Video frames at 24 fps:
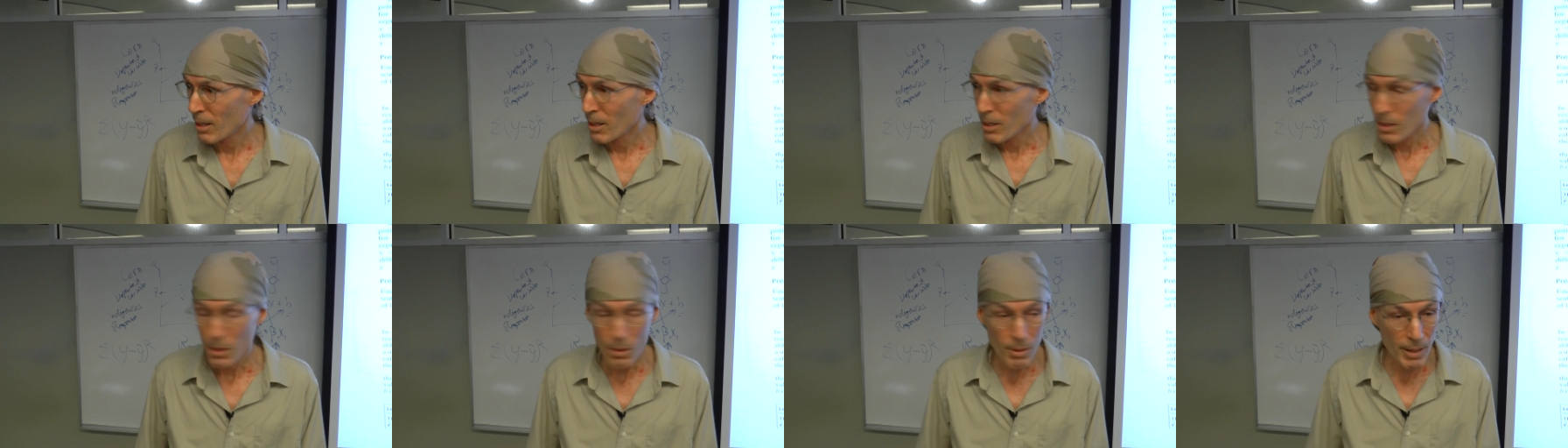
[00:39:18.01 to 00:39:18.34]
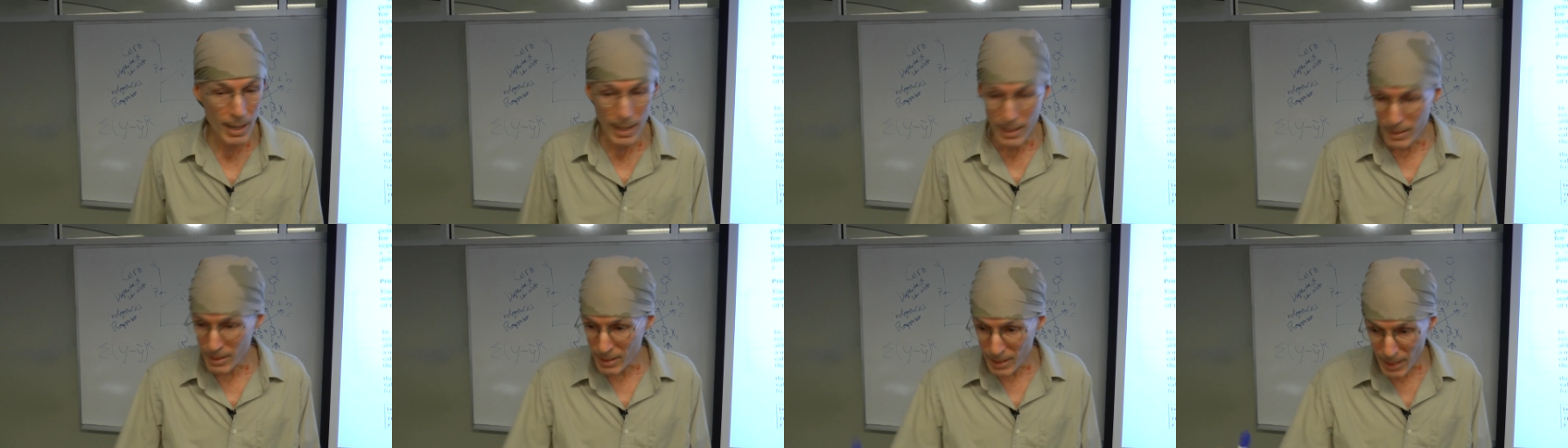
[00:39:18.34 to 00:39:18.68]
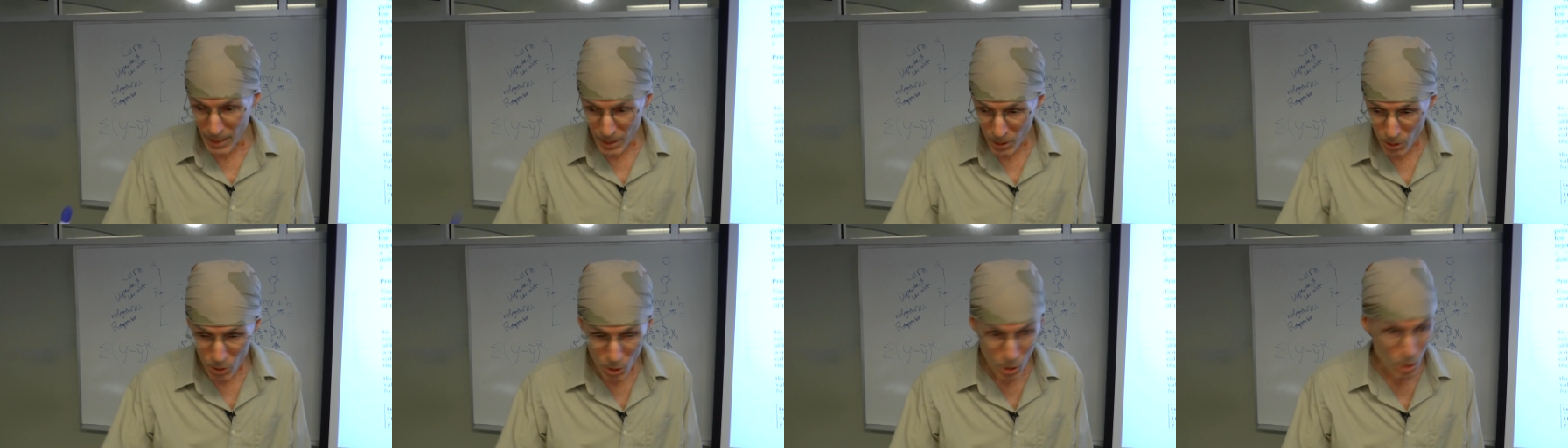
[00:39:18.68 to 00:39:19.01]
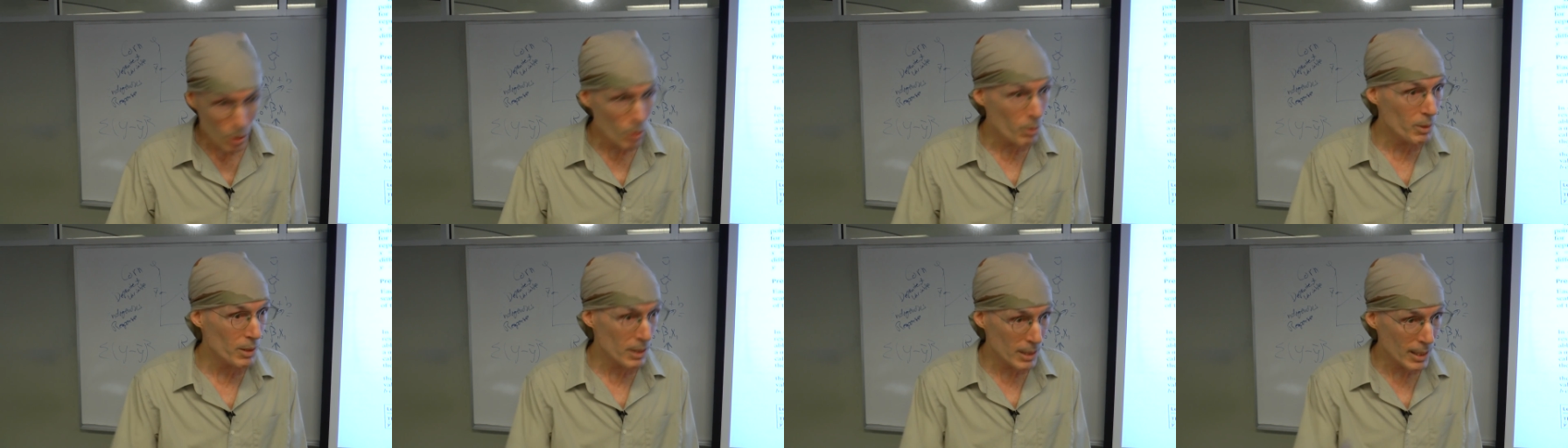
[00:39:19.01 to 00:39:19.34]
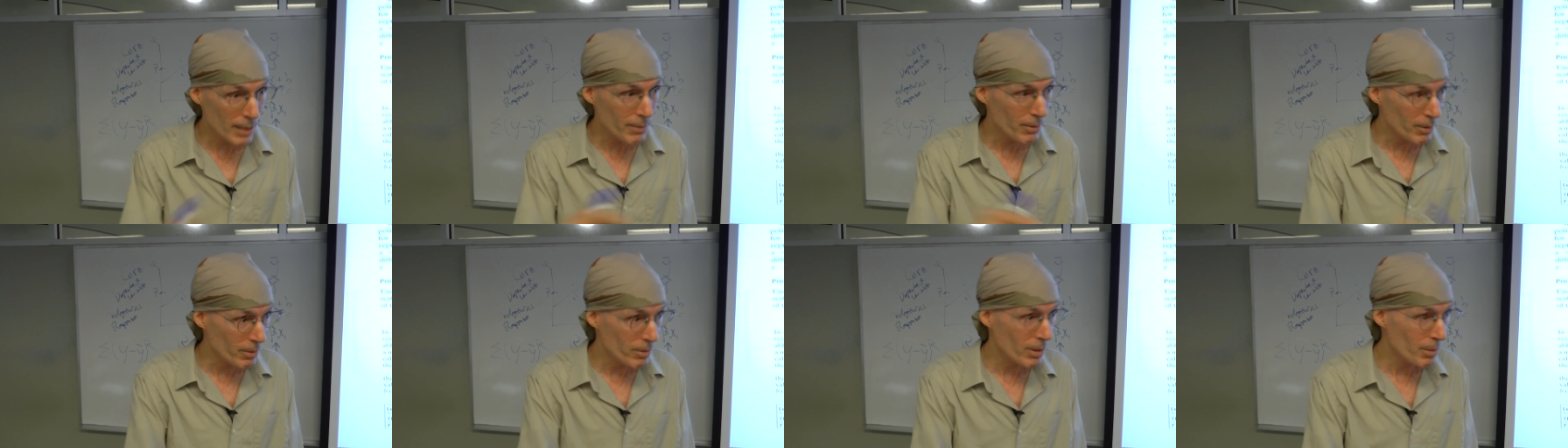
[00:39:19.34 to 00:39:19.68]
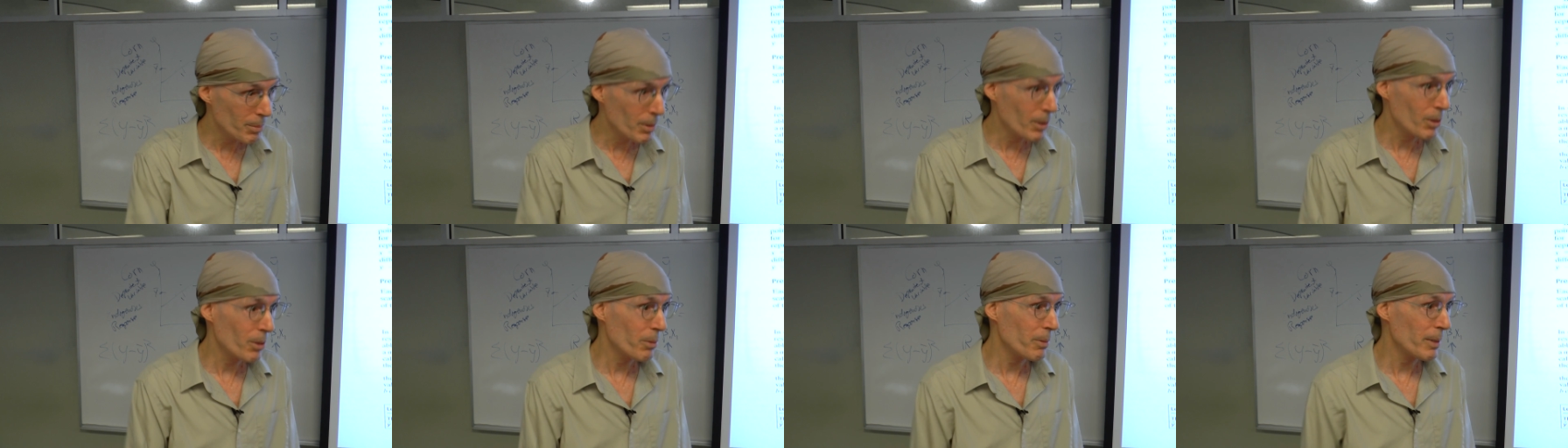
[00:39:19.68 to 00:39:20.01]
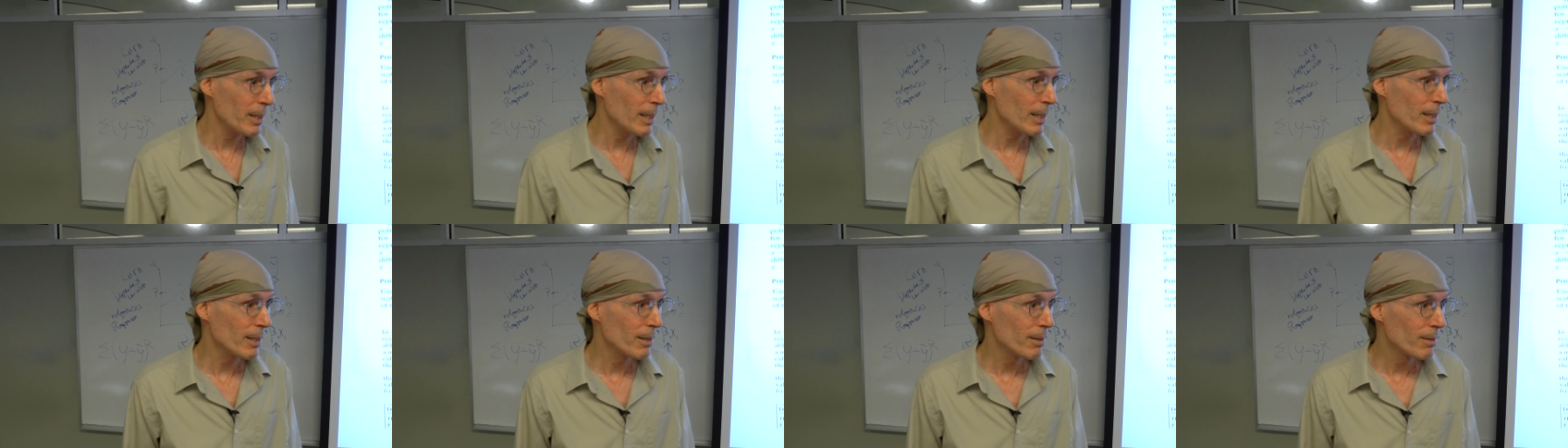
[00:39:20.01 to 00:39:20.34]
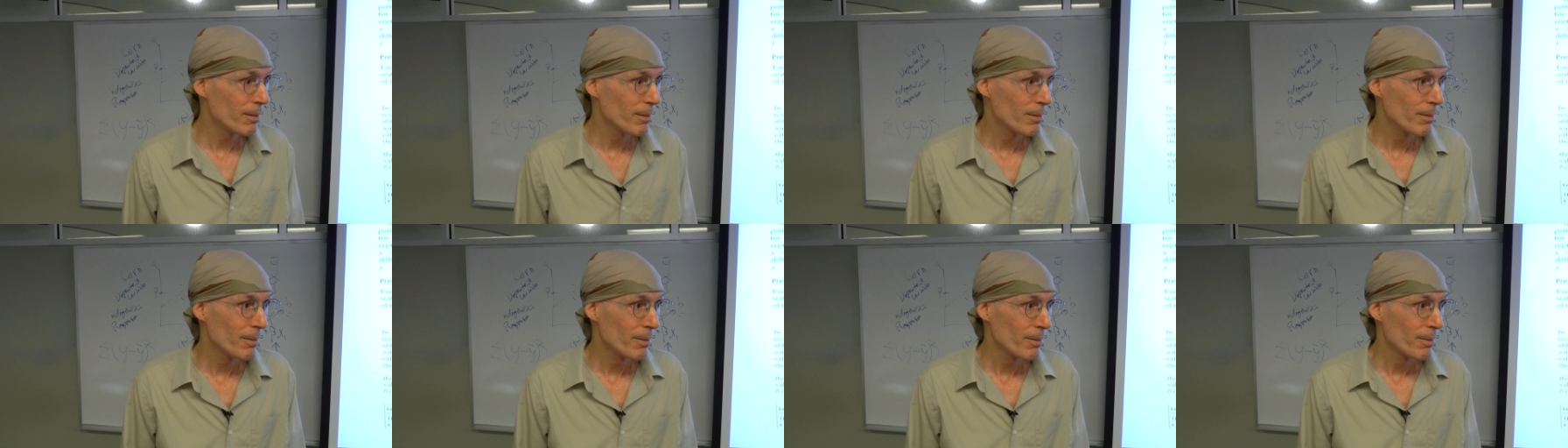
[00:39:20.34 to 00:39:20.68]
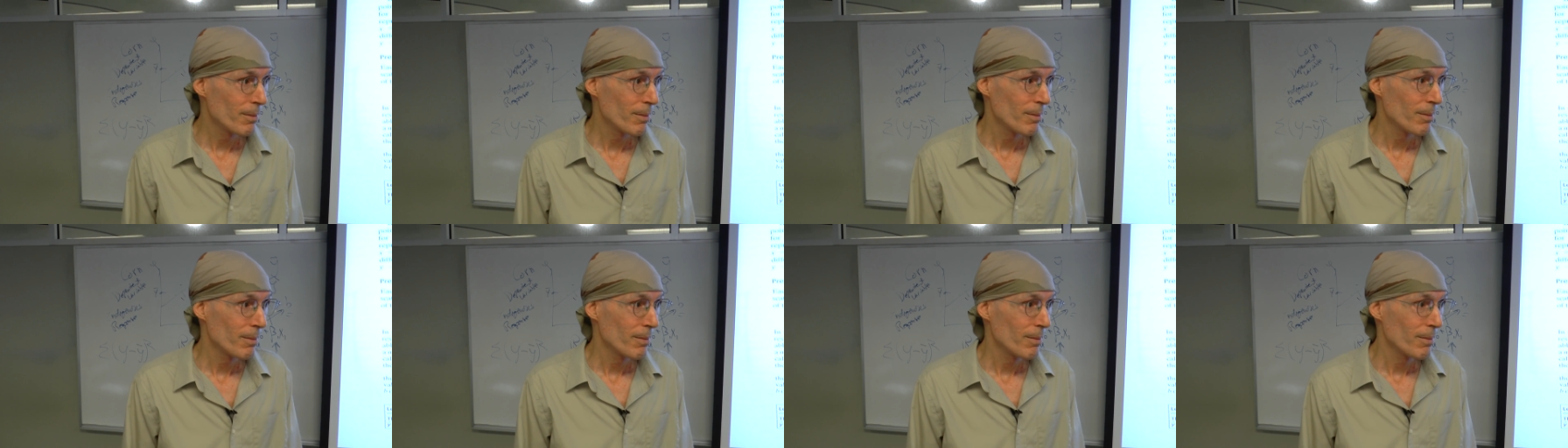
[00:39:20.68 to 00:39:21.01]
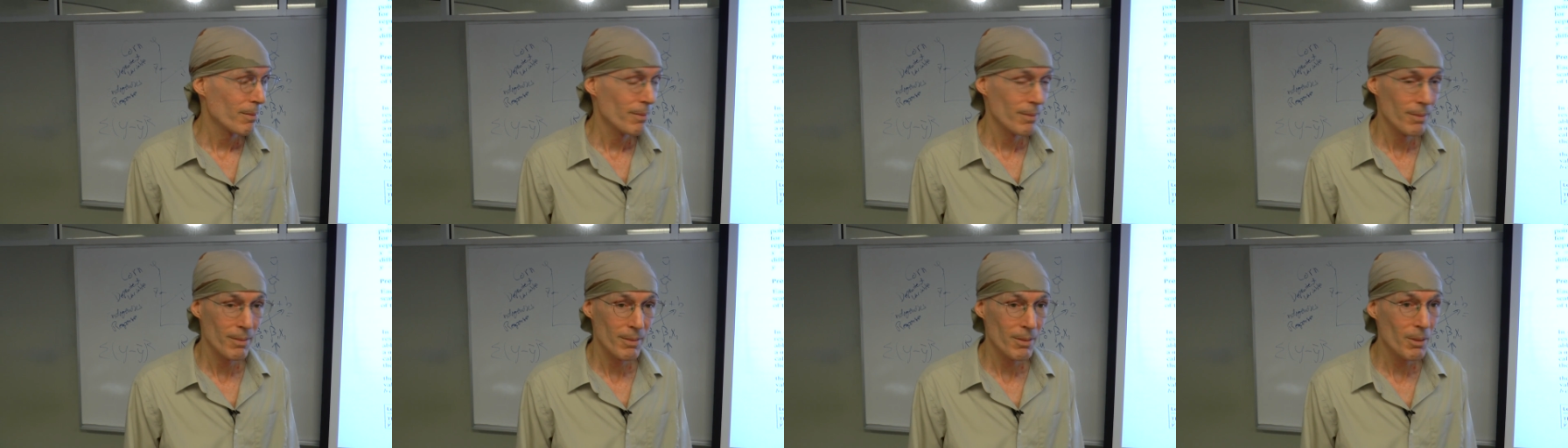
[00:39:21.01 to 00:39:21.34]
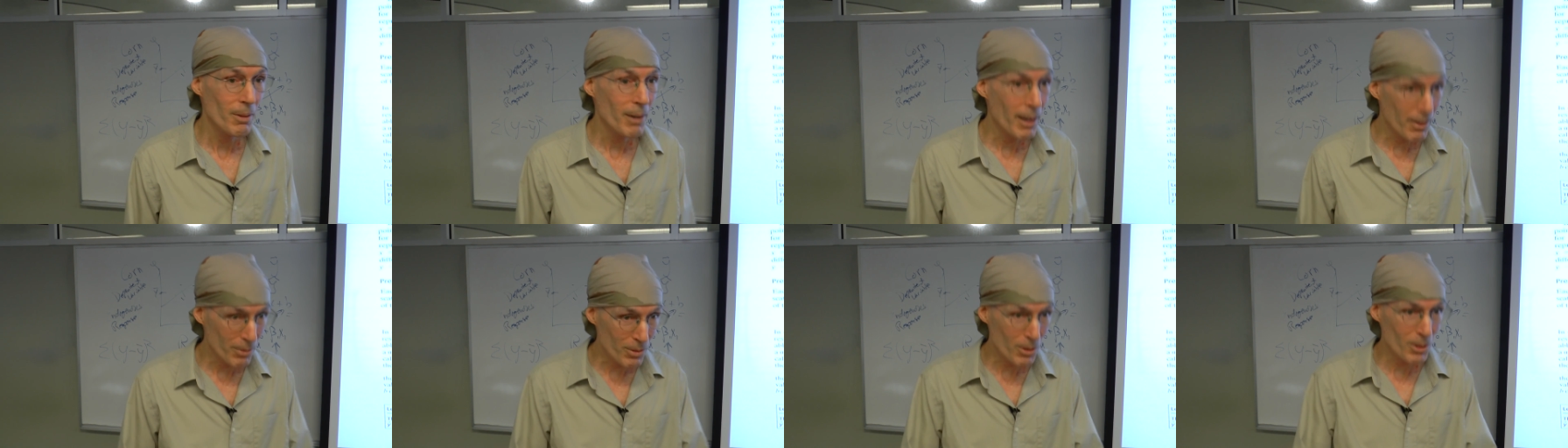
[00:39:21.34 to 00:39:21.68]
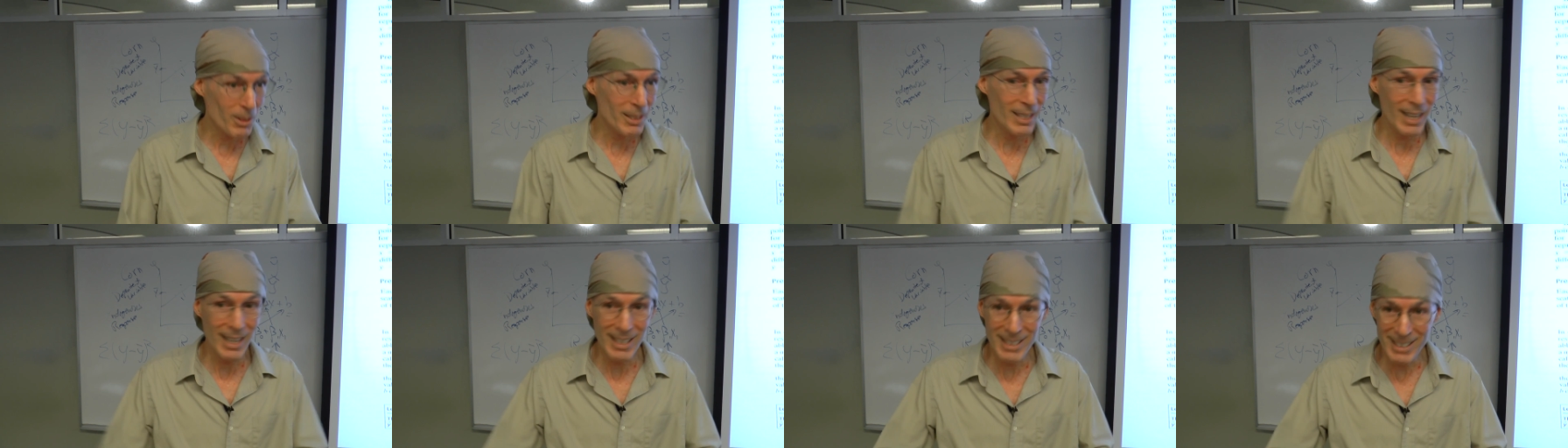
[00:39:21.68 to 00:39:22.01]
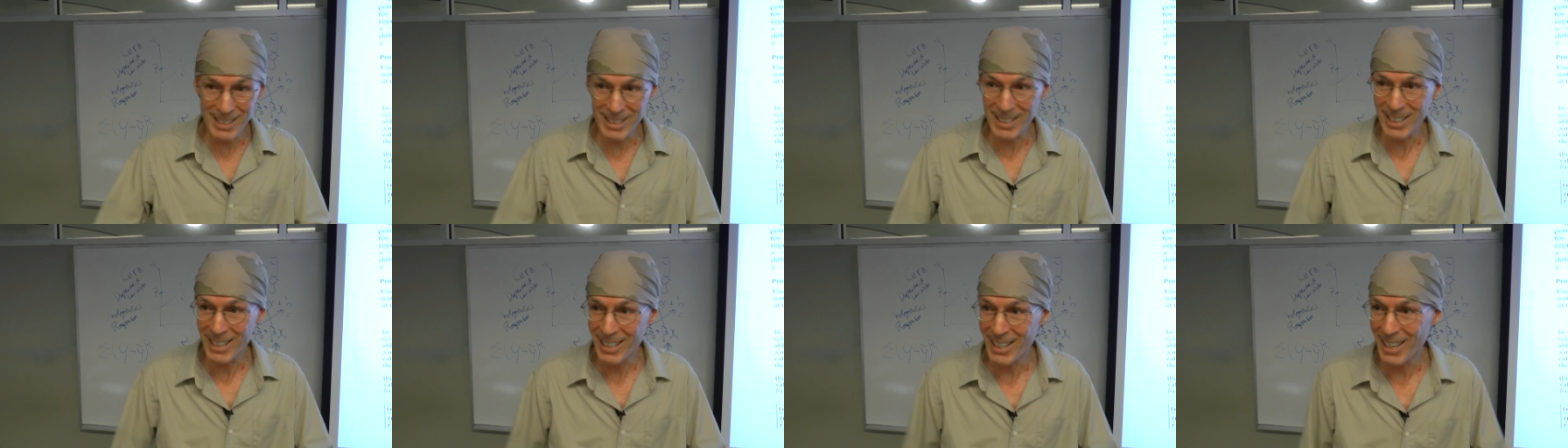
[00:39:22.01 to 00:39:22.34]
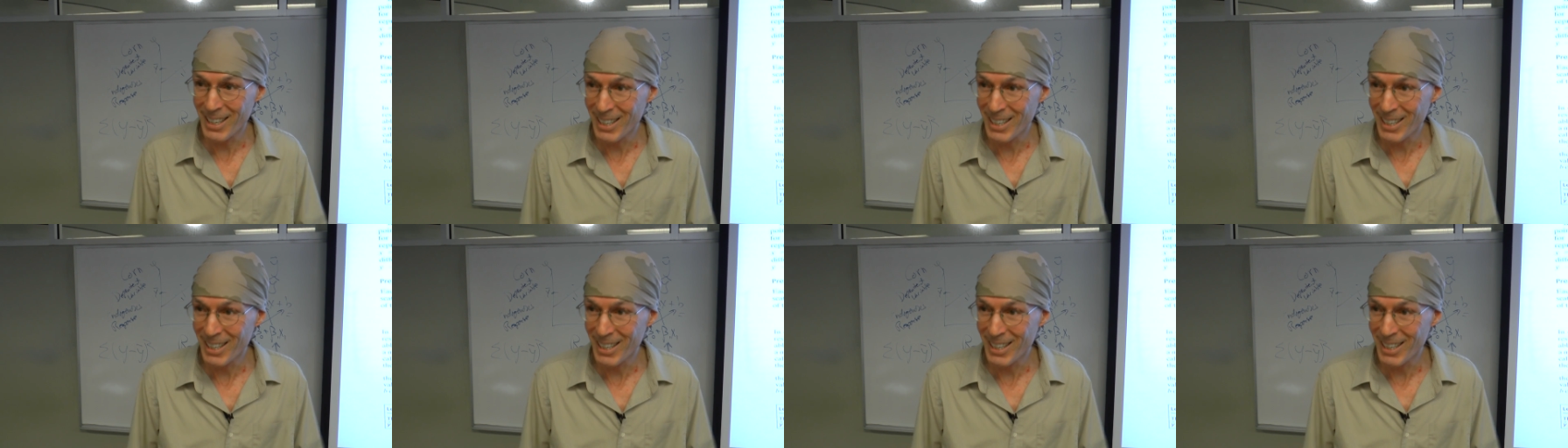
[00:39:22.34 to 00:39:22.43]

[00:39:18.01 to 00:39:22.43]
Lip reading: You can't say a 2 is different from a 3. You have to test it.